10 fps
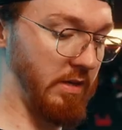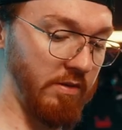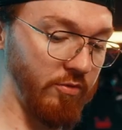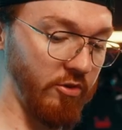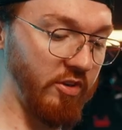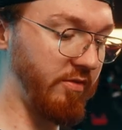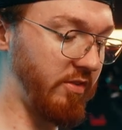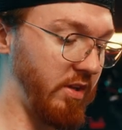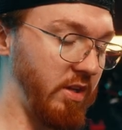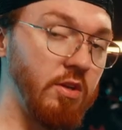And for
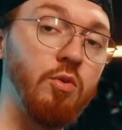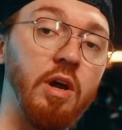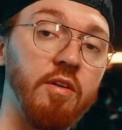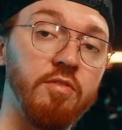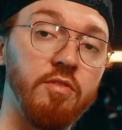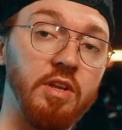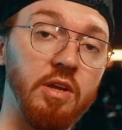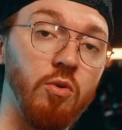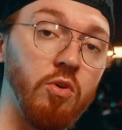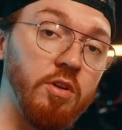safety, you have the
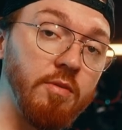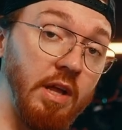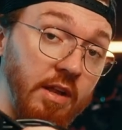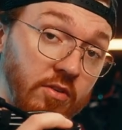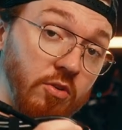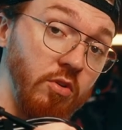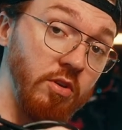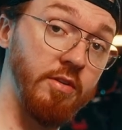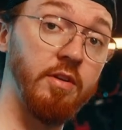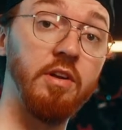old and gold